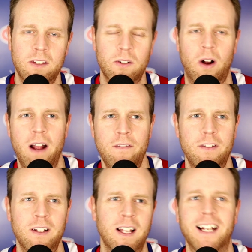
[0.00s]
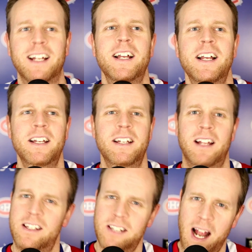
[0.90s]
So I feel like
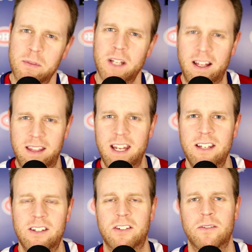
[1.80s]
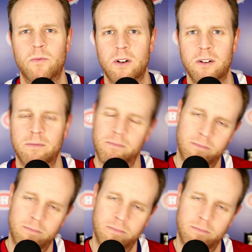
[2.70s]
it's times like these where